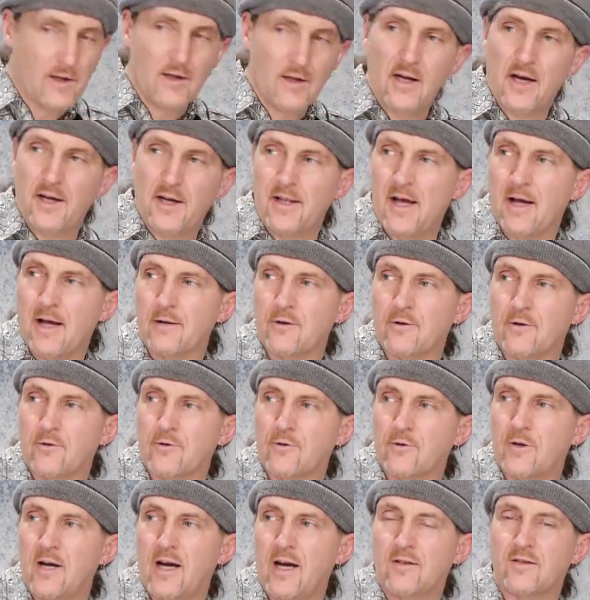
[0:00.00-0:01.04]
And that
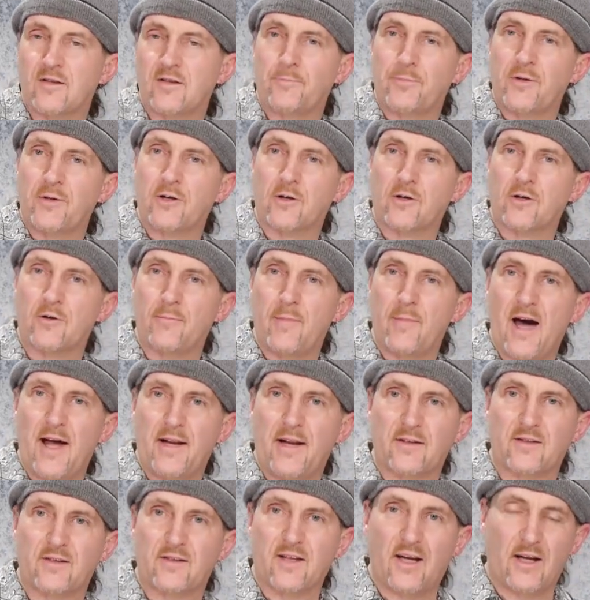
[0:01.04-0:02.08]
creates a pure
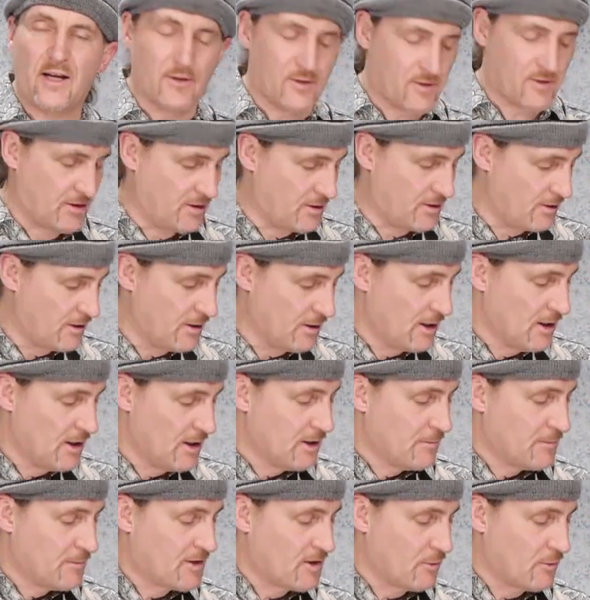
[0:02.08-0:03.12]
chromatic scale too.
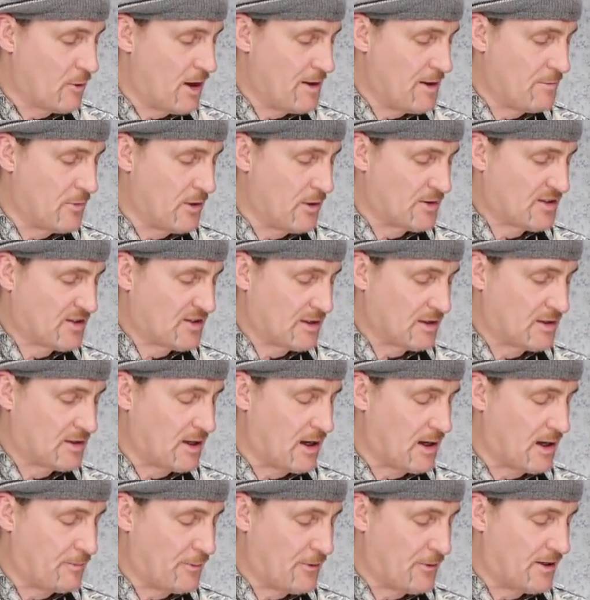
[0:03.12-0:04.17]
But the one most
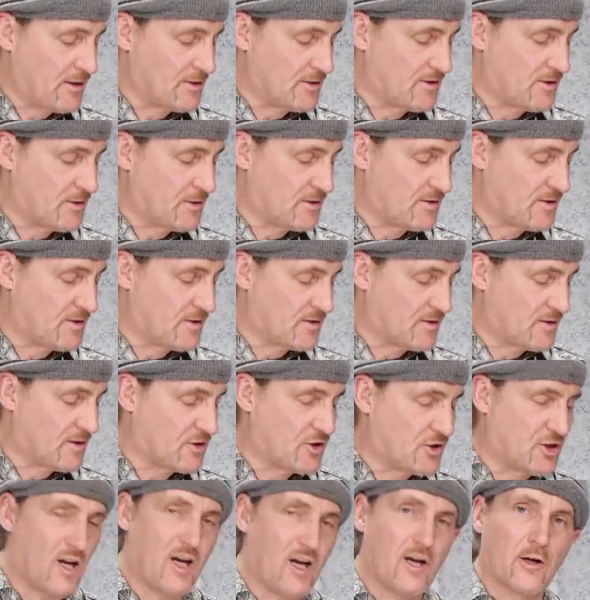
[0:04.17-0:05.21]
guitar players use is the
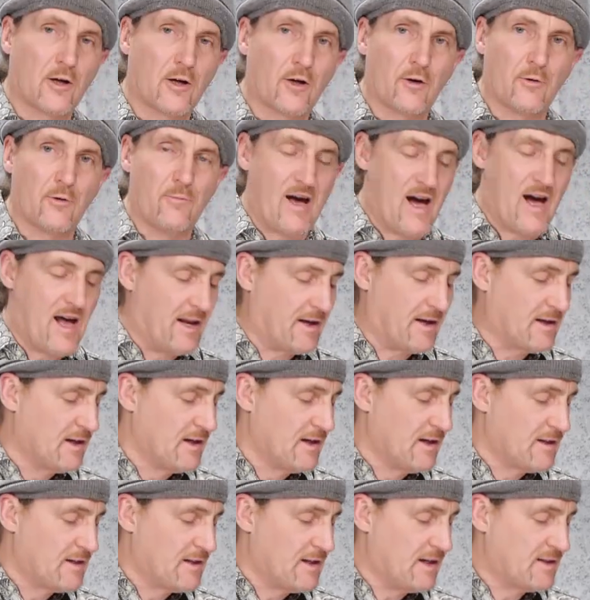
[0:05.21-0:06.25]
cheater chromatic.
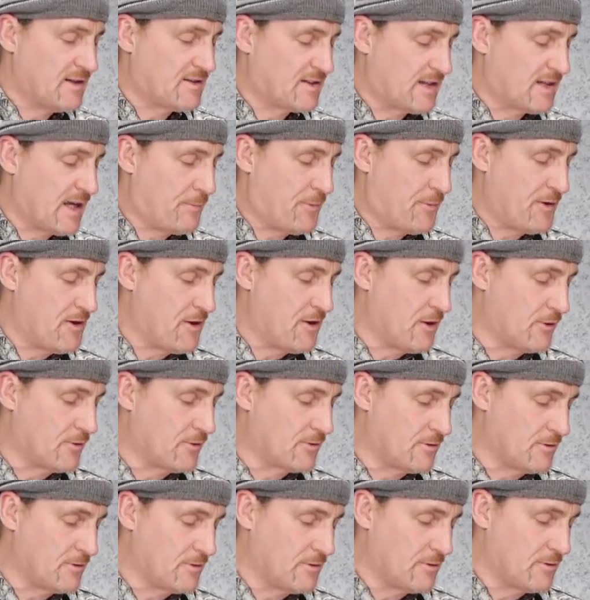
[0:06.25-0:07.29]
They skip a note.
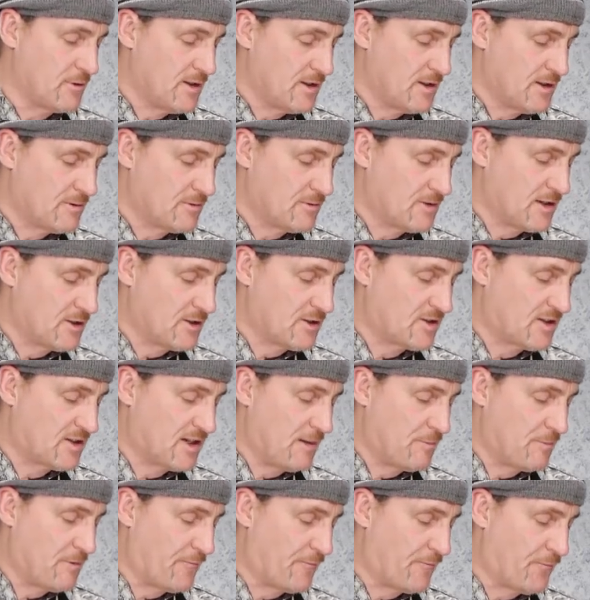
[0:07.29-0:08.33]
They just
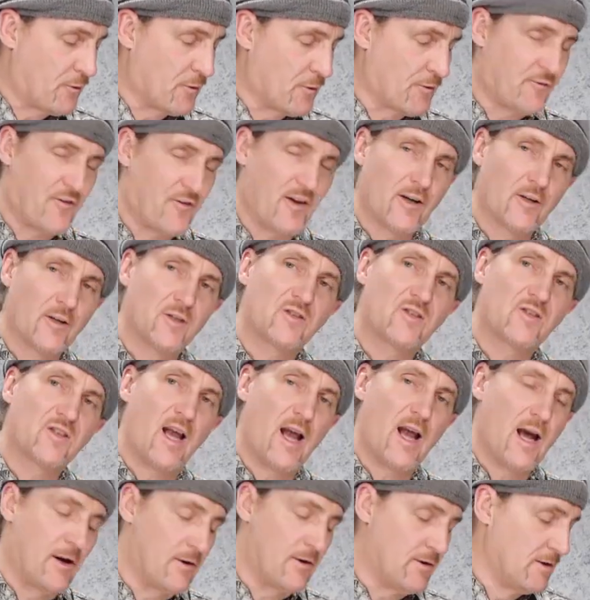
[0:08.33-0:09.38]
keep their 4 fingers
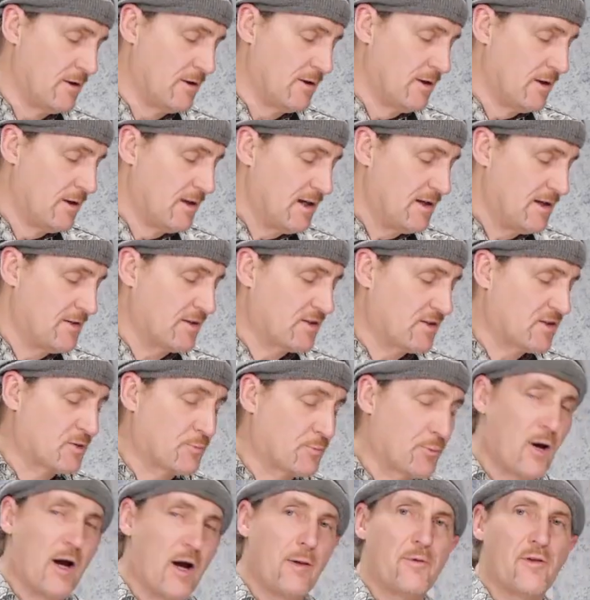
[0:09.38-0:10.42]
down. And this is
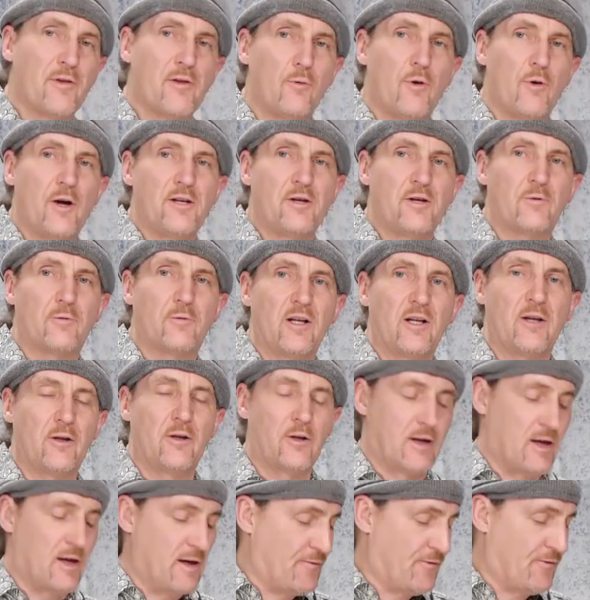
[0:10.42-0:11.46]
probably the one you're
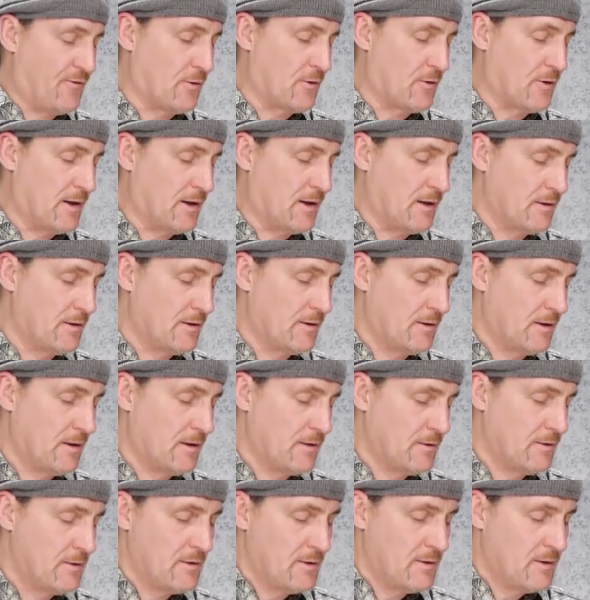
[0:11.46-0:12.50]
looking for.
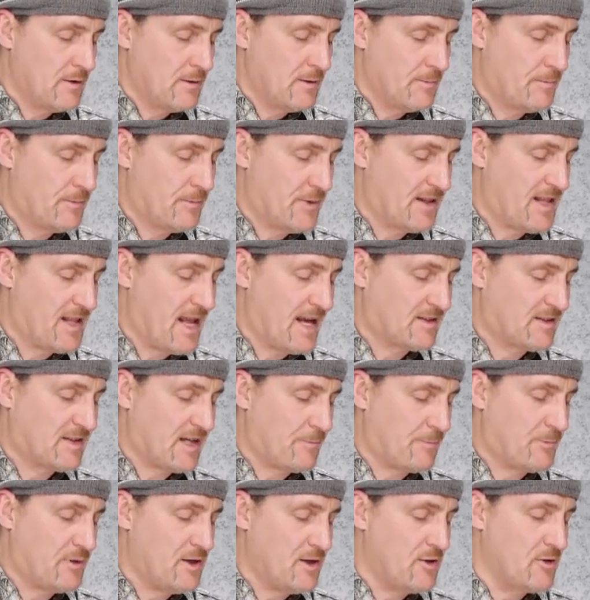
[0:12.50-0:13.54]
But that's
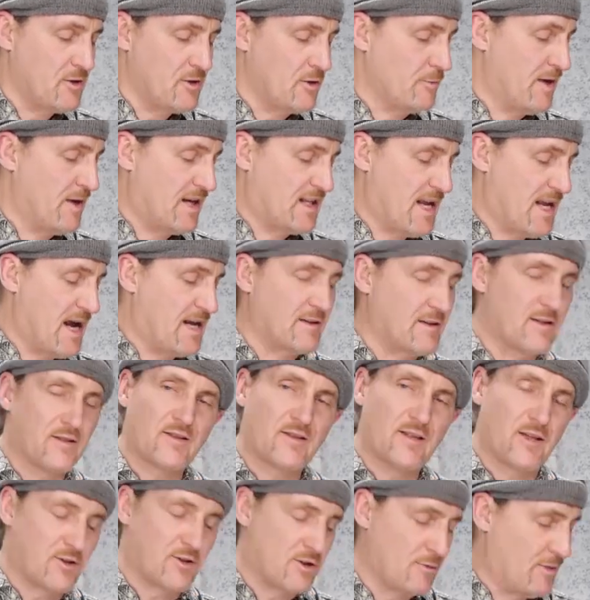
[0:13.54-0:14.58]
up to you. You make that
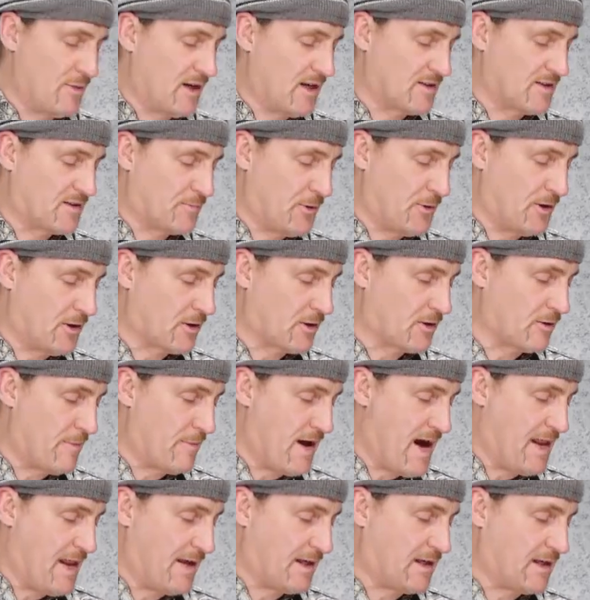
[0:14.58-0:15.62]
decision because pure
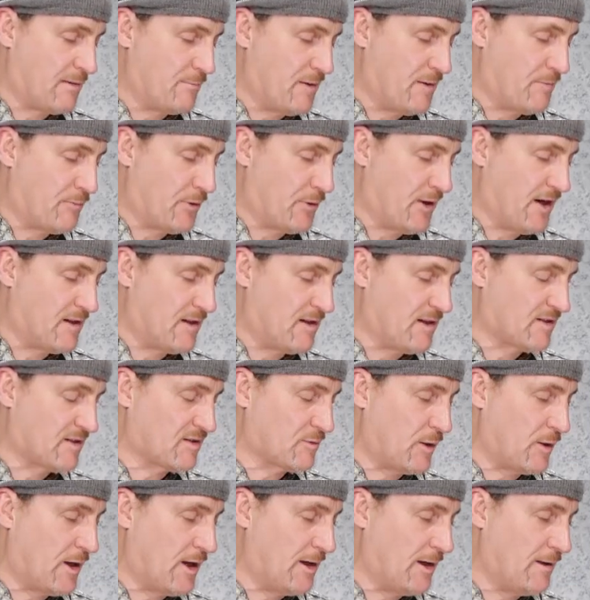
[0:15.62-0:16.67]
chromatic can be played this
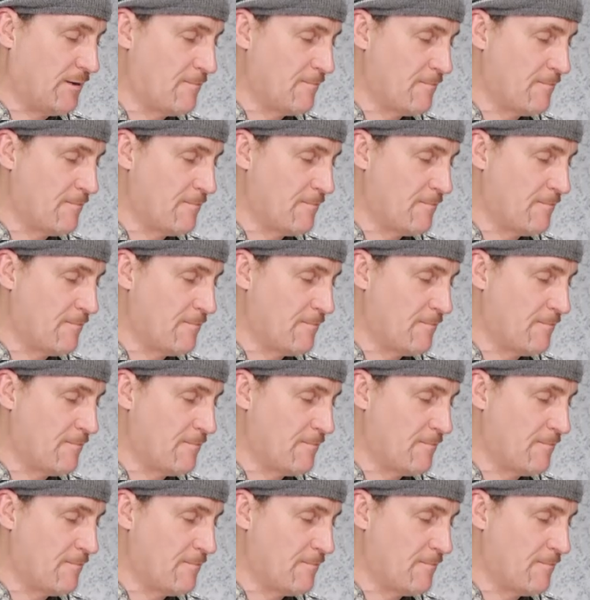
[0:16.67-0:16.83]
way.